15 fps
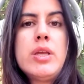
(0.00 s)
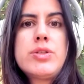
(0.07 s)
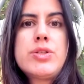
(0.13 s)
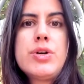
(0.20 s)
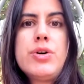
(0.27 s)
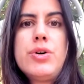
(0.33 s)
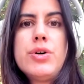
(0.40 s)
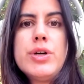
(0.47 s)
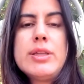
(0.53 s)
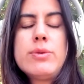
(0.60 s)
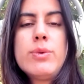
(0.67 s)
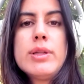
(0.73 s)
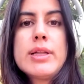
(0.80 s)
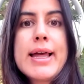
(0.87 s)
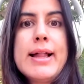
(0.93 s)
so it
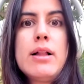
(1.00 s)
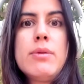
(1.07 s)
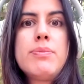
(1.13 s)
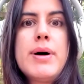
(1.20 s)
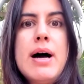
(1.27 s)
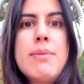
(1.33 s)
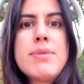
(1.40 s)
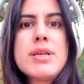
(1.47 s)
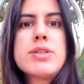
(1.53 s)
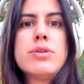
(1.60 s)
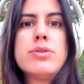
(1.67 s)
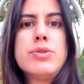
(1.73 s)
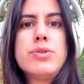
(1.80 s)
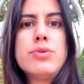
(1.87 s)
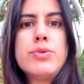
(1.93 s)
will help
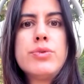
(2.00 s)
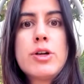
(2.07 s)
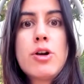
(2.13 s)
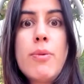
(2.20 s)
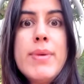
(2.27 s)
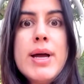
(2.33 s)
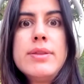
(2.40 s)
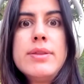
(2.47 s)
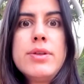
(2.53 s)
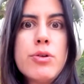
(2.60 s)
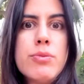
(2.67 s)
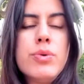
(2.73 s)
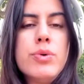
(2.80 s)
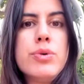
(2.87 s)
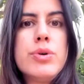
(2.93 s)
Amazon to recommend your
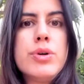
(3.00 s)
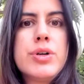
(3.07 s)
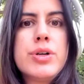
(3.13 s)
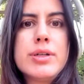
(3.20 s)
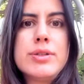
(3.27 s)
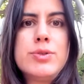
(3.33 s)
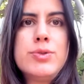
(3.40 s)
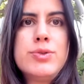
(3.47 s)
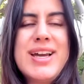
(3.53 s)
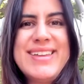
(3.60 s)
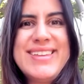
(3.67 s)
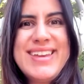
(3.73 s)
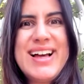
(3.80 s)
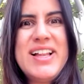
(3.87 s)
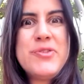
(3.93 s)
book to the
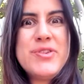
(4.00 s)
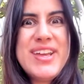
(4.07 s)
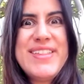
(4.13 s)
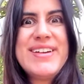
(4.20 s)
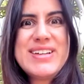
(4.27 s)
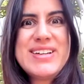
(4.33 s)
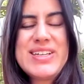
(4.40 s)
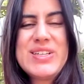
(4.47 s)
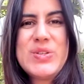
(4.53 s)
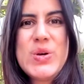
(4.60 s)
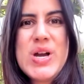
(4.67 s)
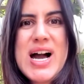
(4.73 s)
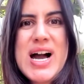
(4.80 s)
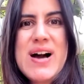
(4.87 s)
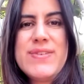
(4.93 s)
ideal readers that you
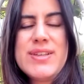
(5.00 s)
have.